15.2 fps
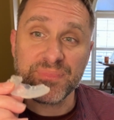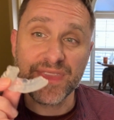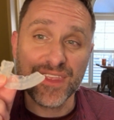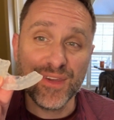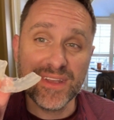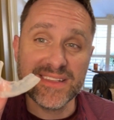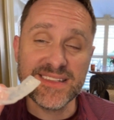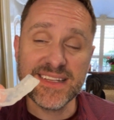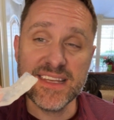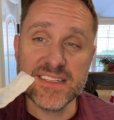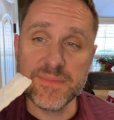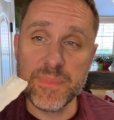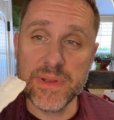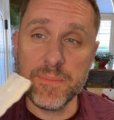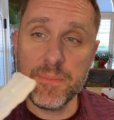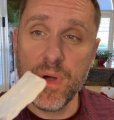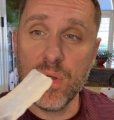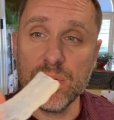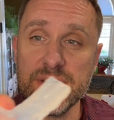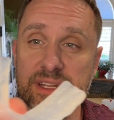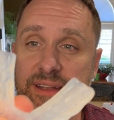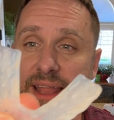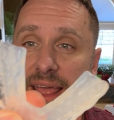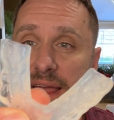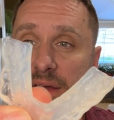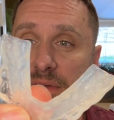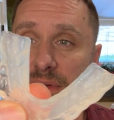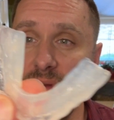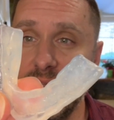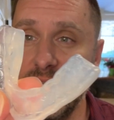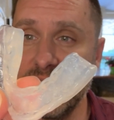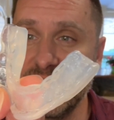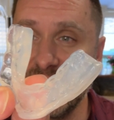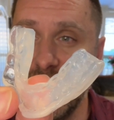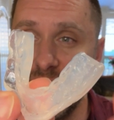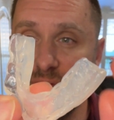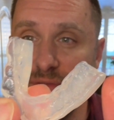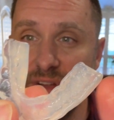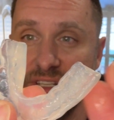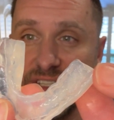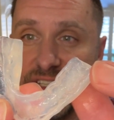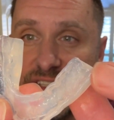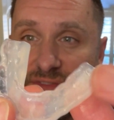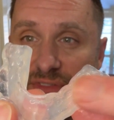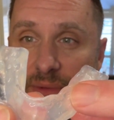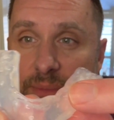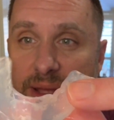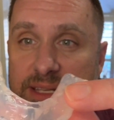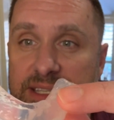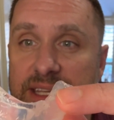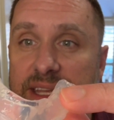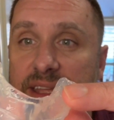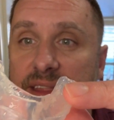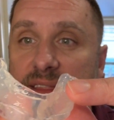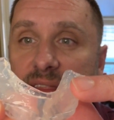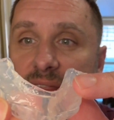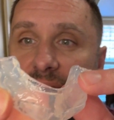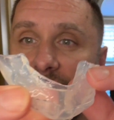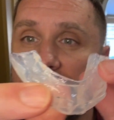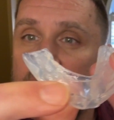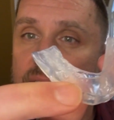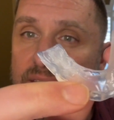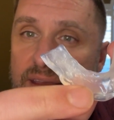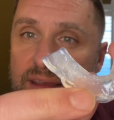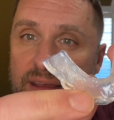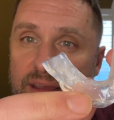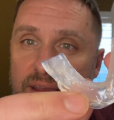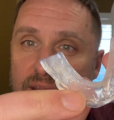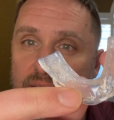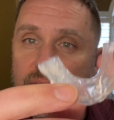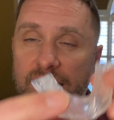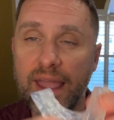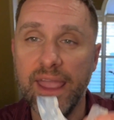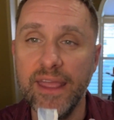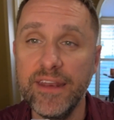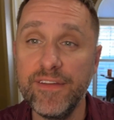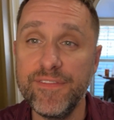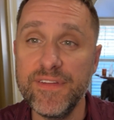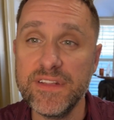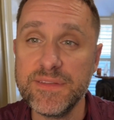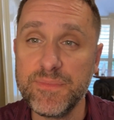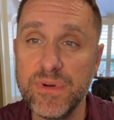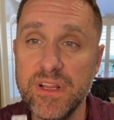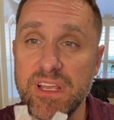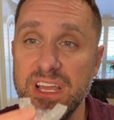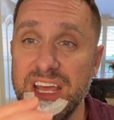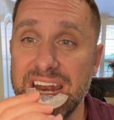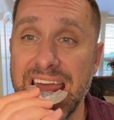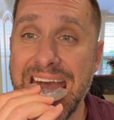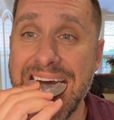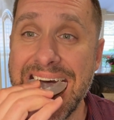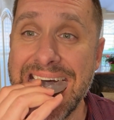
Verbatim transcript: You can see it's been molded now. You can see all the ridges from my teeth, and it fits pretty good.